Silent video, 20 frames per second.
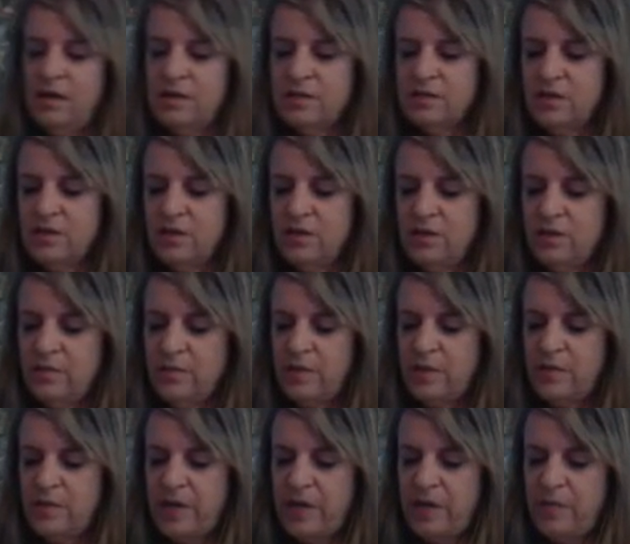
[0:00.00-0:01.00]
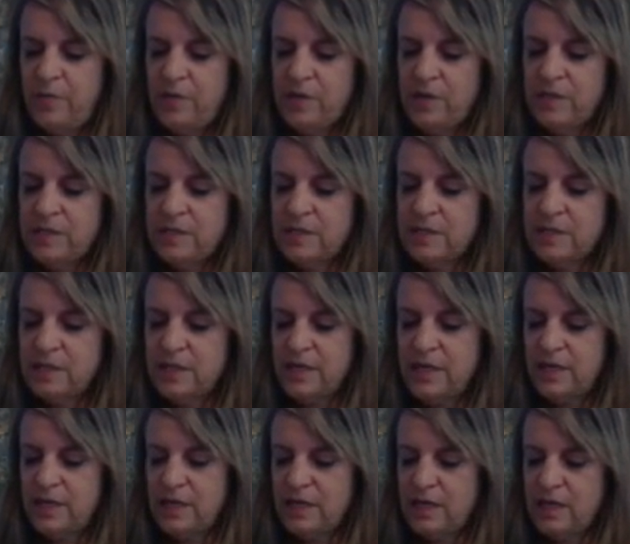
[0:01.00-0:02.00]
So that my paper can
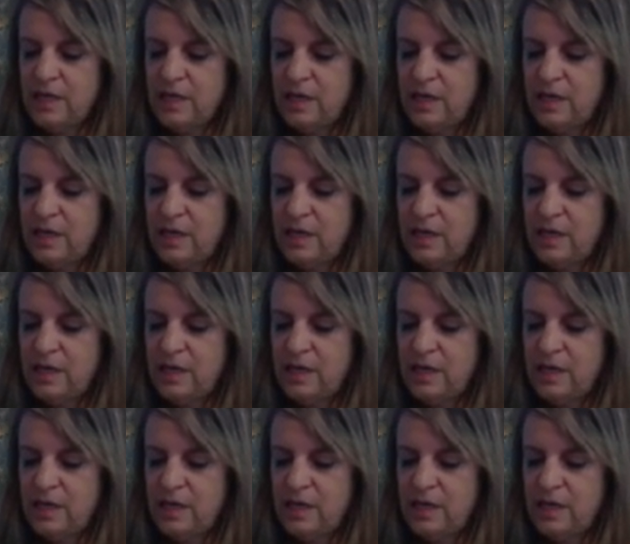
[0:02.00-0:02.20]
stick.